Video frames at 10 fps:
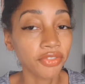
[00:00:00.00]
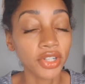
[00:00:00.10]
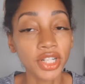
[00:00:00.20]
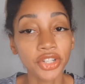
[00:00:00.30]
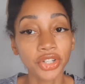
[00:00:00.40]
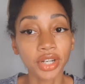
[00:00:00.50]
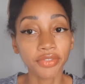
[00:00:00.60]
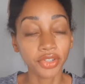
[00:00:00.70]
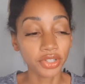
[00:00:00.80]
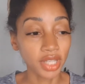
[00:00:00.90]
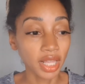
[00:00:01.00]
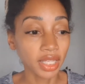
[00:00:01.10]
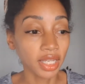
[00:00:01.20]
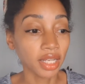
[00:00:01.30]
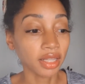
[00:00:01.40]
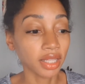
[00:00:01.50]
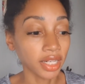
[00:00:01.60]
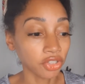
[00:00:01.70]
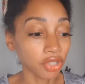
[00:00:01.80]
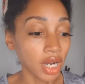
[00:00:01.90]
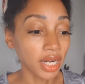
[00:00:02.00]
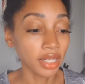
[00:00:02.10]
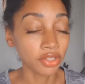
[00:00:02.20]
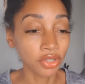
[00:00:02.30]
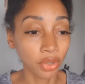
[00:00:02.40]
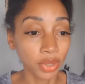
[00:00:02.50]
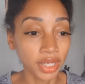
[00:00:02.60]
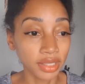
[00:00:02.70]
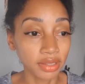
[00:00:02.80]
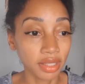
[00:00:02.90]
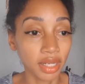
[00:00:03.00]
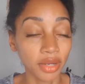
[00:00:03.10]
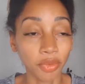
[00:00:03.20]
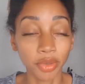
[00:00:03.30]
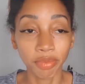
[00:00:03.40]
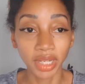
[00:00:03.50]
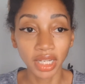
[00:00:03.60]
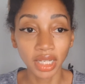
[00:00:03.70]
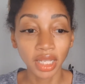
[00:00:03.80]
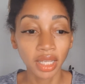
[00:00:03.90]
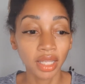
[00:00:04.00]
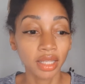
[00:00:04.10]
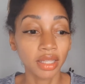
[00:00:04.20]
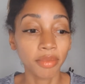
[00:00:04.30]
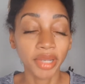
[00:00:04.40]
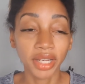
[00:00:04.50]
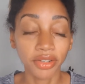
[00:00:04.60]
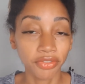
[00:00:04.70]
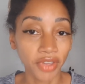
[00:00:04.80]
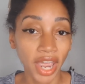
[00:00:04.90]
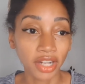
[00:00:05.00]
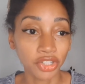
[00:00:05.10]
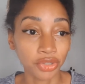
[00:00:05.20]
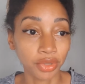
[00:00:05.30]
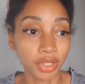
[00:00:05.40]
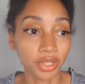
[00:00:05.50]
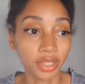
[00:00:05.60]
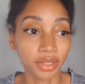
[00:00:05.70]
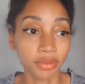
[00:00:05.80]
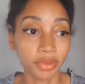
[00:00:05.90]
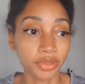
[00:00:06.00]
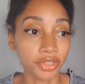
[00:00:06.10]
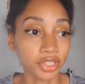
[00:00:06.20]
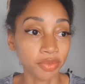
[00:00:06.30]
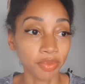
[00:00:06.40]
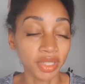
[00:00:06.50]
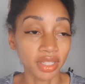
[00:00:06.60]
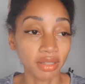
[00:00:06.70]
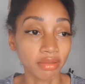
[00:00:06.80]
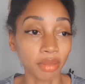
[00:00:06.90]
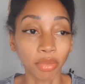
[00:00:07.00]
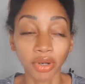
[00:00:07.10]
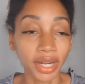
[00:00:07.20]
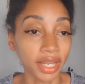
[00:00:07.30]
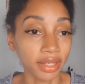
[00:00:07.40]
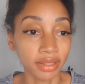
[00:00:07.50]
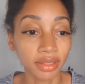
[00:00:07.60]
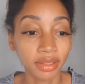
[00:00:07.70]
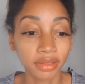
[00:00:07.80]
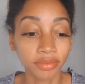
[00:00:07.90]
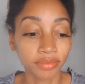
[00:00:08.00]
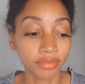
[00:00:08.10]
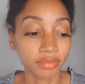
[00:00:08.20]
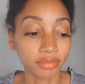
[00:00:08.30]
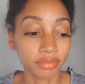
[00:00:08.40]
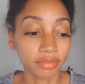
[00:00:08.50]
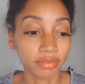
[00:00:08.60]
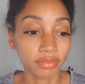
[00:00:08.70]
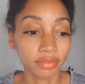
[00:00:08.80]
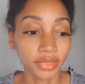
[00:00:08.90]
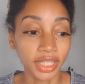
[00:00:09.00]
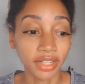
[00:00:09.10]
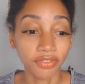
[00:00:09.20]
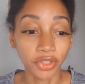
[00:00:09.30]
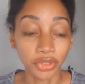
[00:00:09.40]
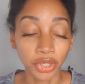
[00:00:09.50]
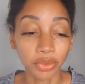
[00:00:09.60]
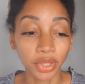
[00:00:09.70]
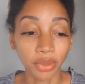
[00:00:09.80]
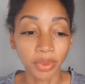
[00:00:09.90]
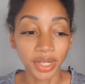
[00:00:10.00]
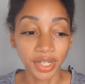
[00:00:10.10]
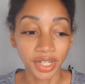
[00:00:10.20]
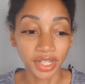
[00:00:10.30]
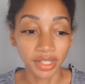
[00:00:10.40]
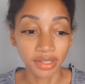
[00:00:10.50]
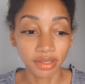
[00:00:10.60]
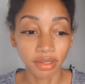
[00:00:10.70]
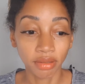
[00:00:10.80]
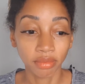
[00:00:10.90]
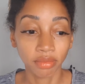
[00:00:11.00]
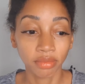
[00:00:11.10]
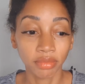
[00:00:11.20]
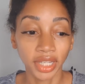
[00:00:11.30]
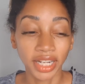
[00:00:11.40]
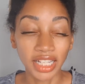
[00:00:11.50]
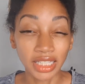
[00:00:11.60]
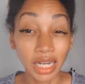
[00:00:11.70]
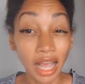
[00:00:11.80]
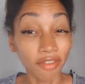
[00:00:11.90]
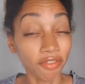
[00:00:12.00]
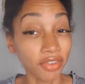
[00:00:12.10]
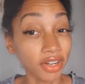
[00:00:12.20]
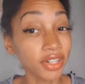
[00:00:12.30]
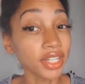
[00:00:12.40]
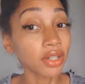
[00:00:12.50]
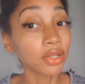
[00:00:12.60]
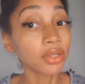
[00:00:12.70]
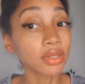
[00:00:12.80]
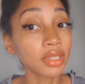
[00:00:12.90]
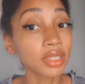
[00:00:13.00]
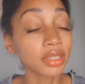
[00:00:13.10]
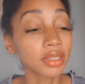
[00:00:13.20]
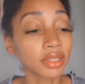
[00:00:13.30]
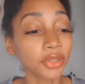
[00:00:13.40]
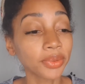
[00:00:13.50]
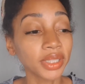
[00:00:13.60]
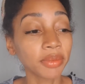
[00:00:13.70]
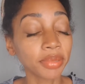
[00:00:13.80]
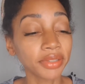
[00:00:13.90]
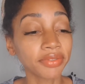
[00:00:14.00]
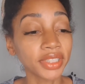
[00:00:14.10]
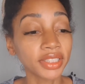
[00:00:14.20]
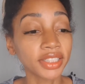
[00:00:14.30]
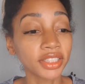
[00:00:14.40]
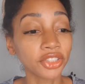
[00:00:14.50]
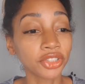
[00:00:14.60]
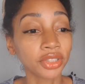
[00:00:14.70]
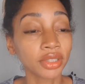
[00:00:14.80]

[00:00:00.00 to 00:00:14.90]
furniture, if you're selling electronics, toys, then it would be the manufacturer, it would just be the brand. And if you don't know what it is and it's not very old, you wouldn't put vintage.